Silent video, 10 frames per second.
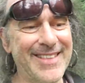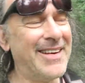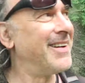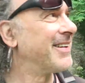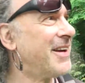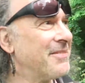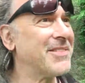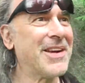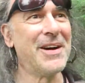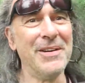yeah, I'm gonna
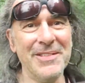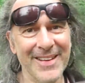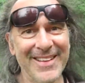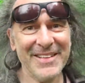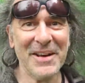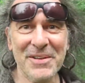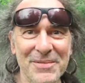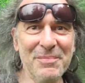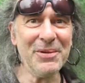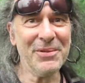have to go and
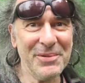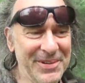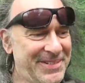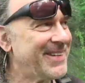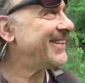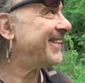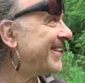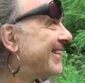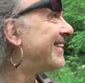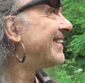explore the wood, aren't
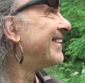I?